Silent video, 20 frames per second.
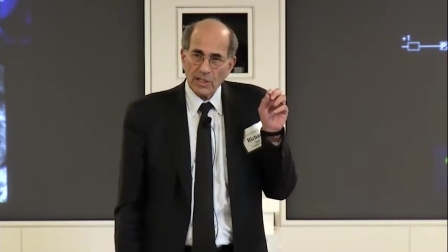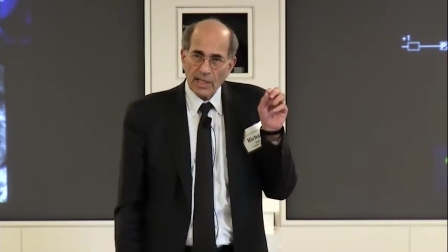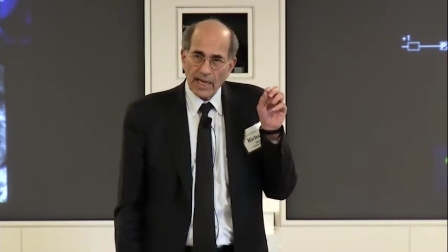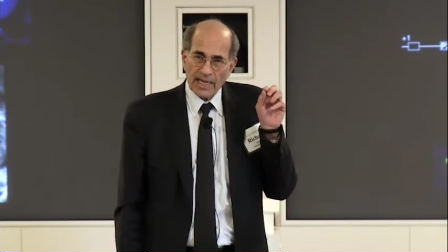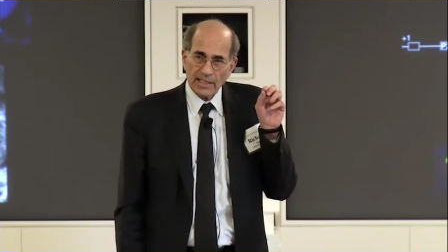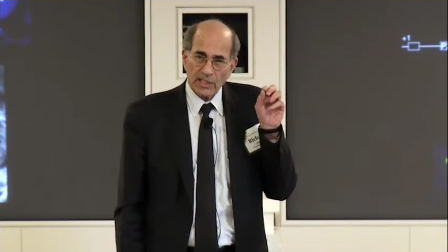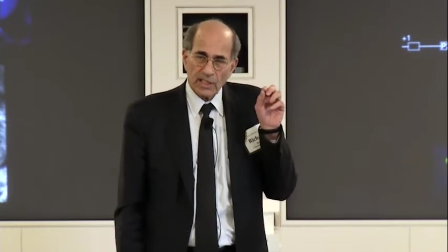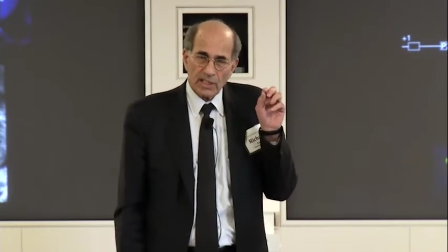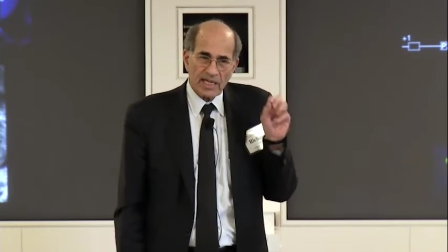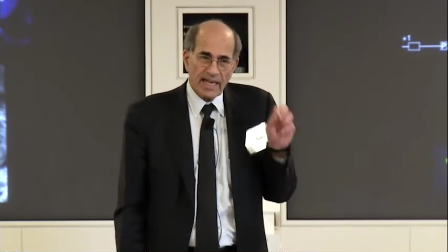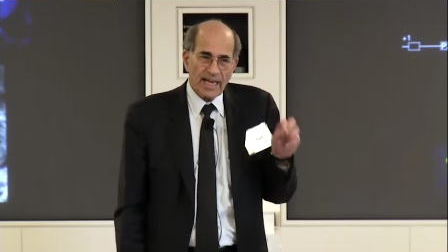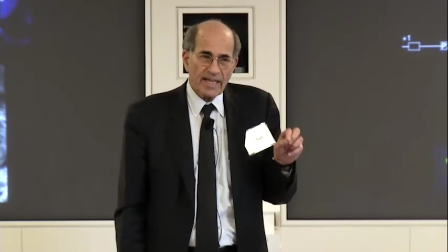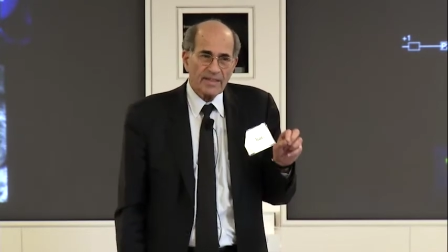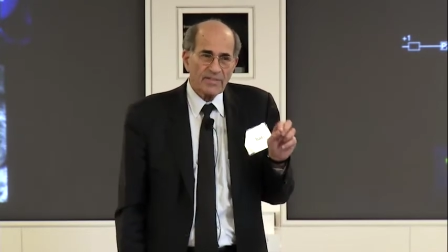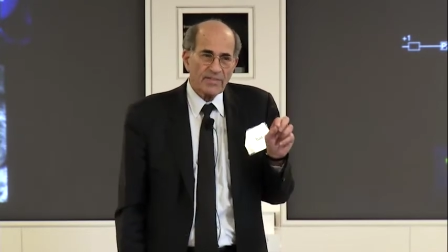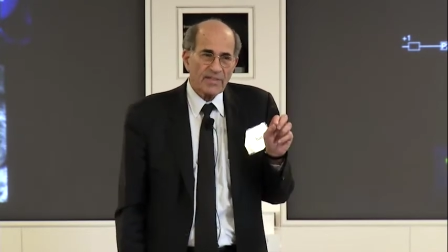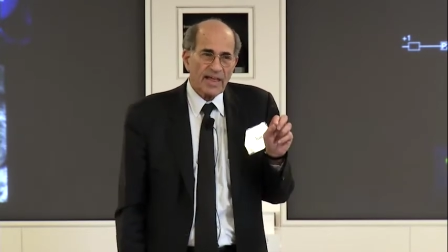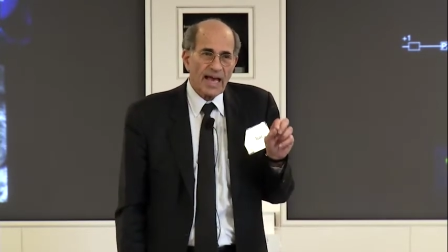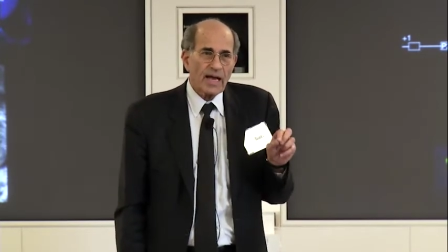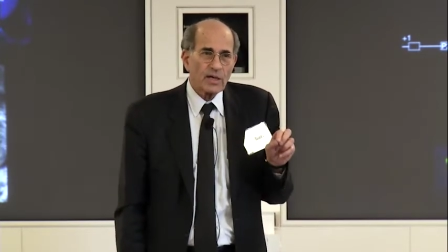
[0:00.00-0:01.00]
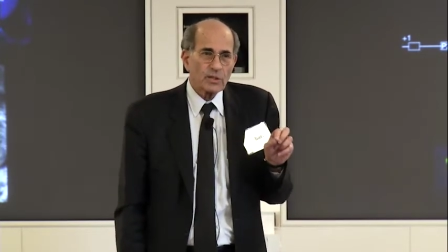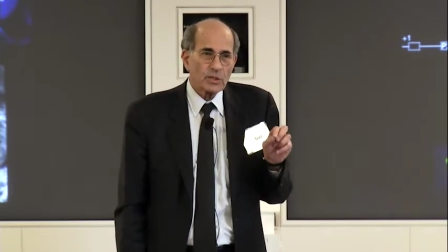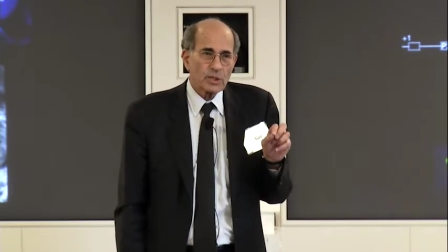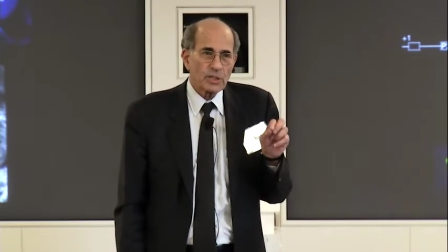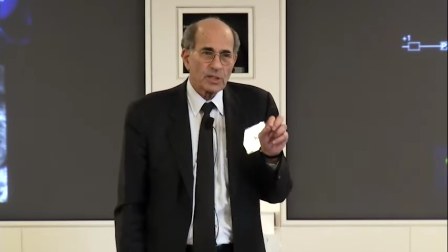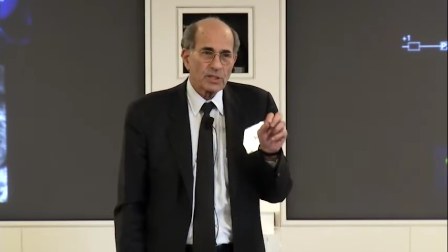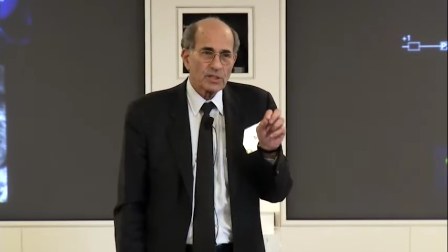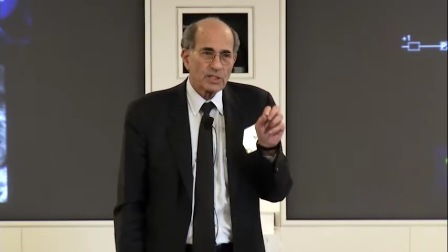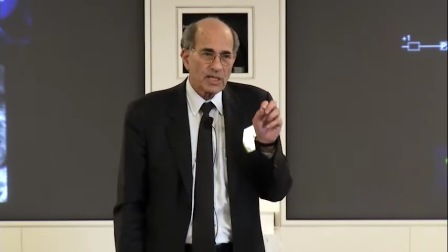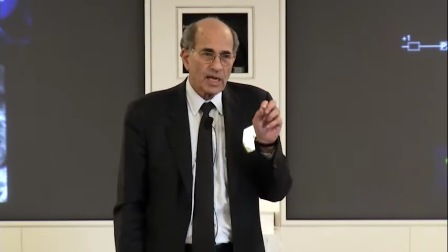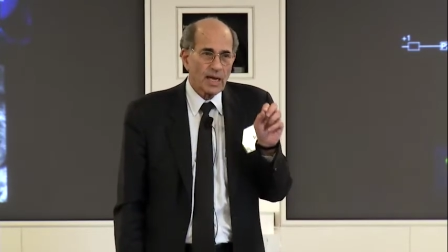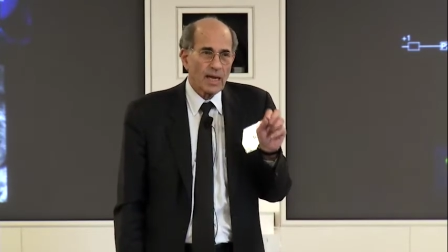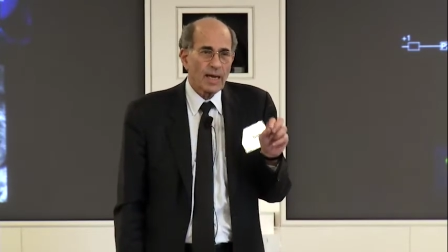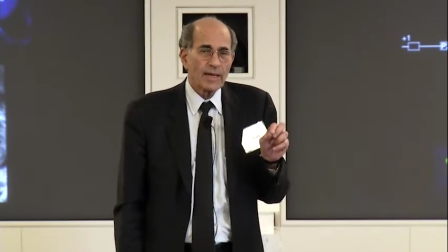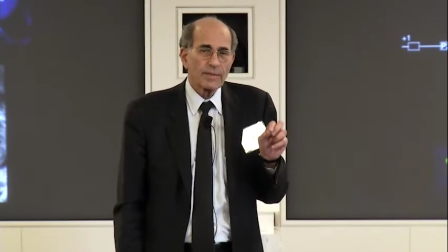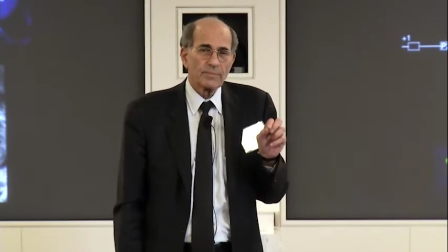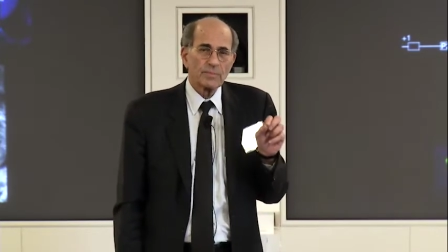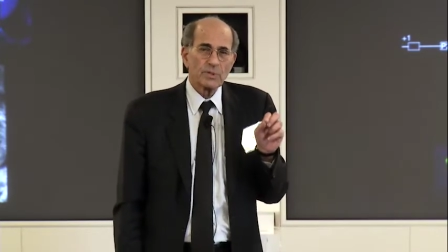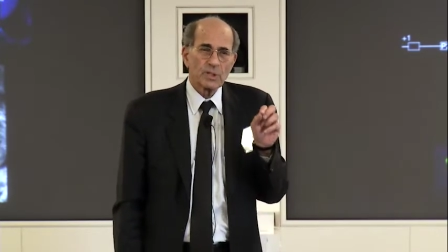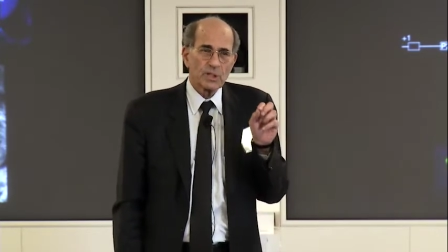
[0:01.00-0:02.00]
has 10,000
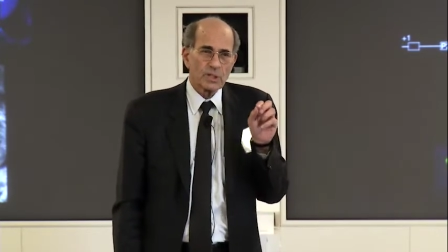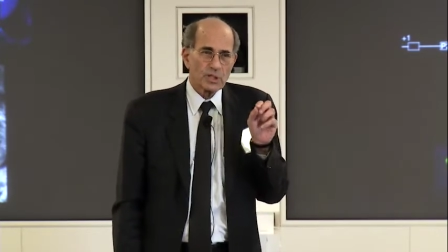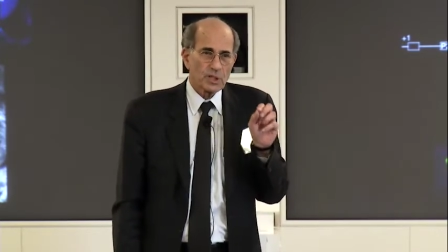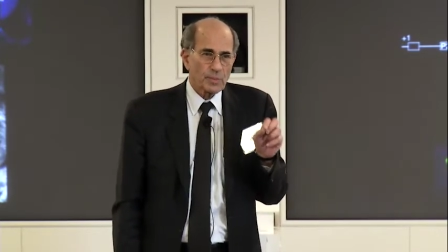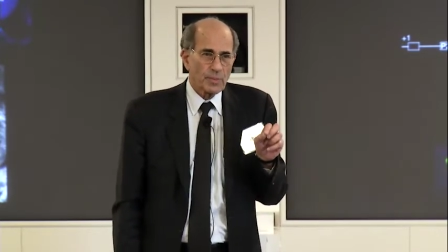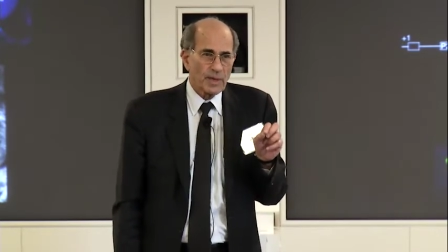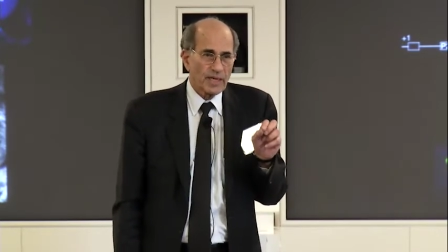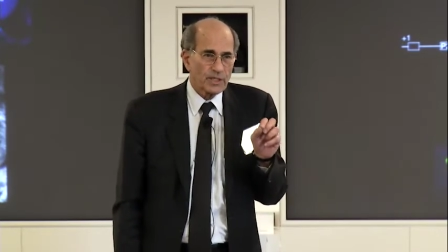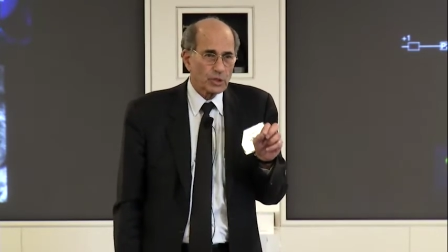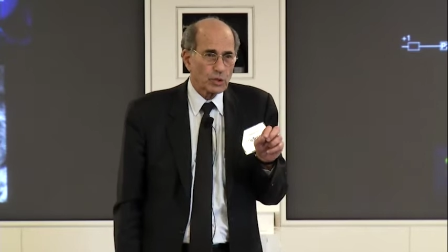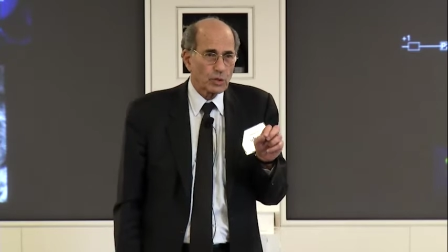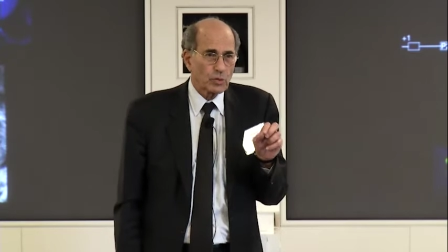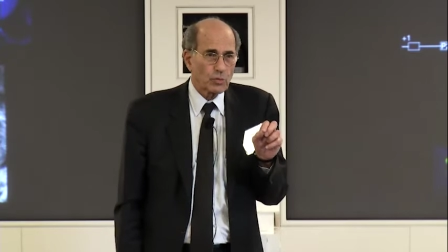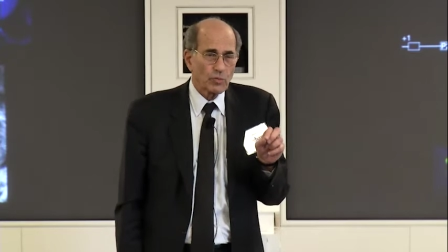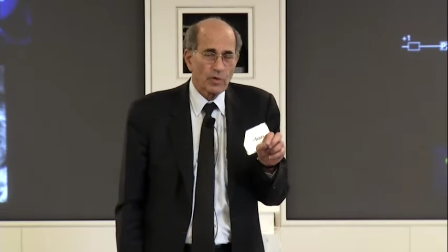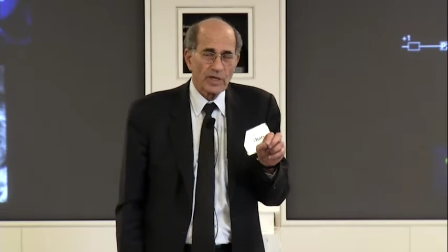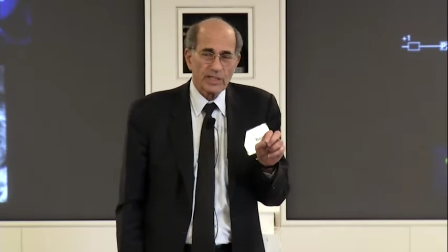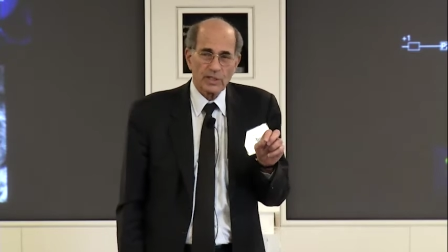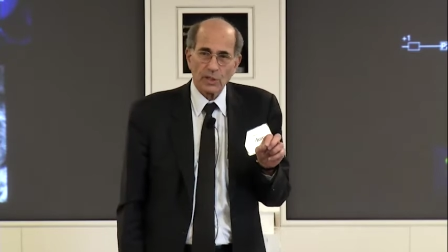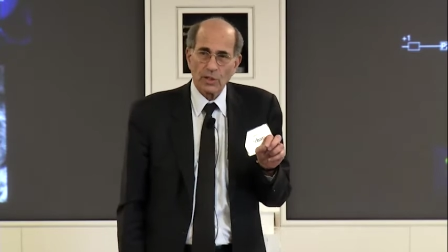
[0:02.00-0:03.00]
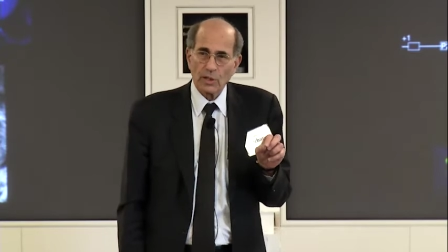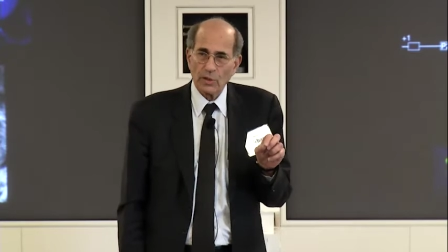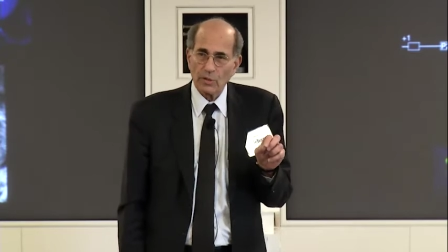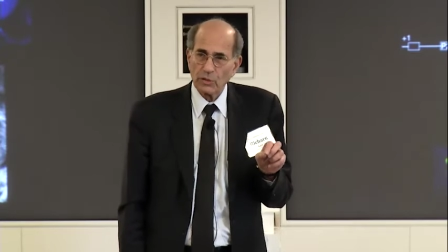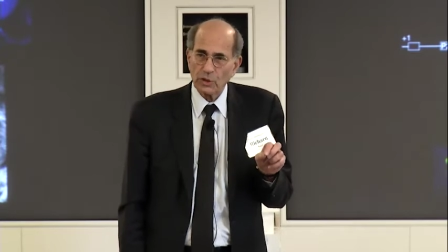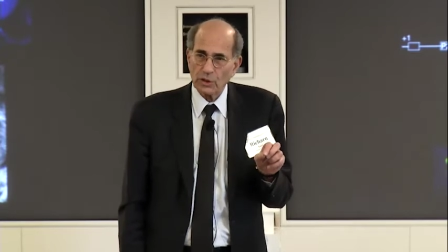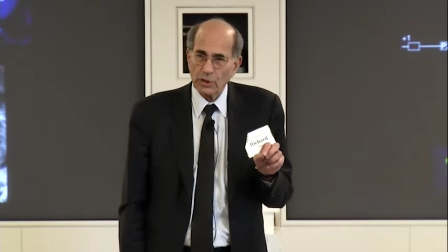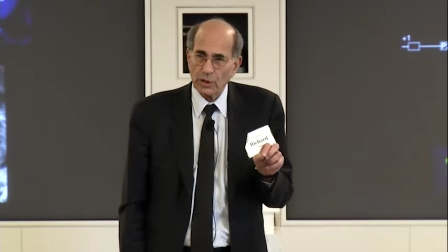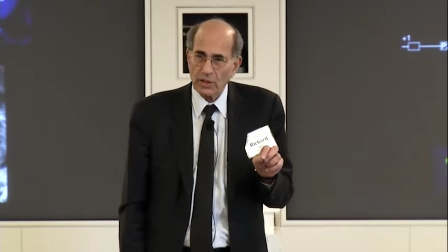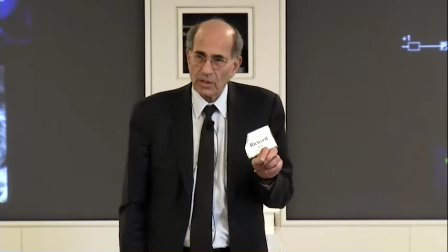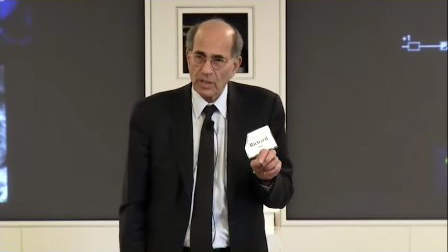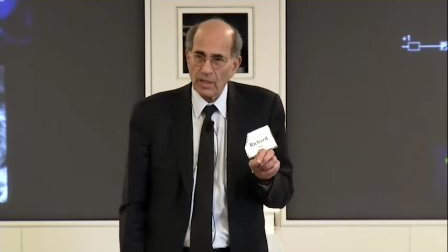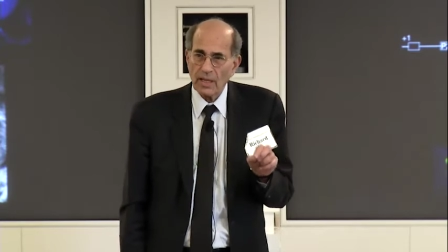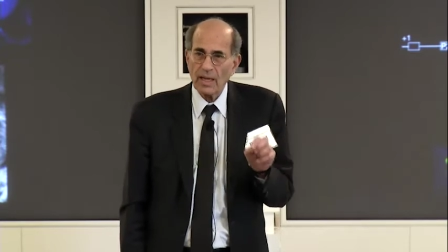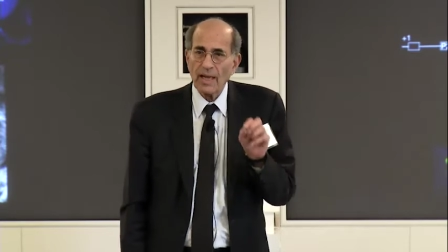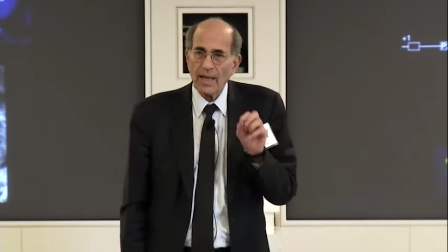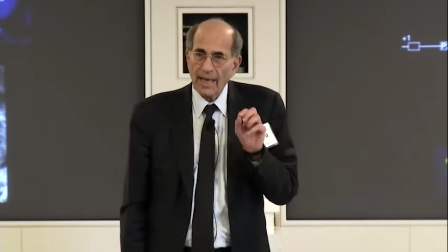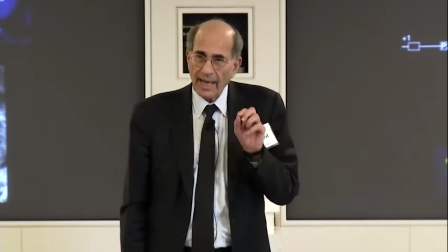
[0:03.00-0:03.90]
times the spatial resolution